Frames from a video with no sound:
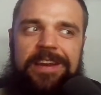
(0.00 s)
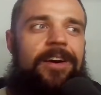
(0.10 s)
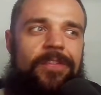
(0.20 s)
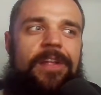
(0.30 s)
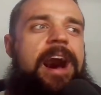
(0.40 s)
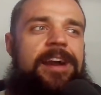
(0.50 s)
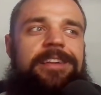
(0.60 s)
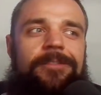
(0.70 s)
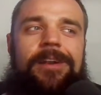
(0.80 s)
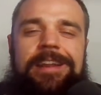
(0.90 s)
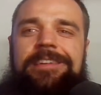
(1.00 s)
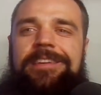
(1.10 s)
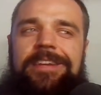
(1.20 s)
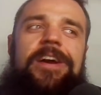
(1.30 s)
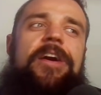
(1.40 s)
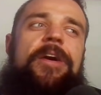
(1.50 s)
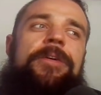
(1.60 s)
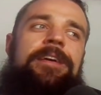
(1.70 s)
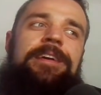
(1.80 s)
unlocked and ready to go.